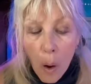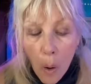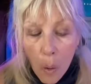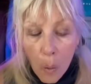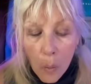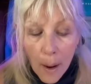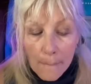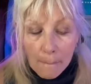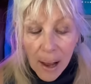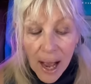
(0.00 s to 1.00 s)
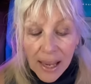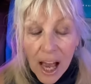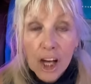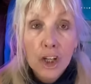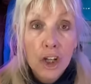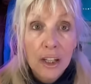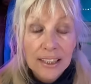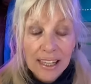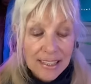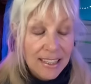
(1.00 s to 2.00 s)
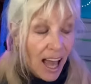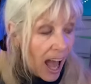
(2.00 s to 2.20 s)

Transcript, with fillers: Oh my goodness.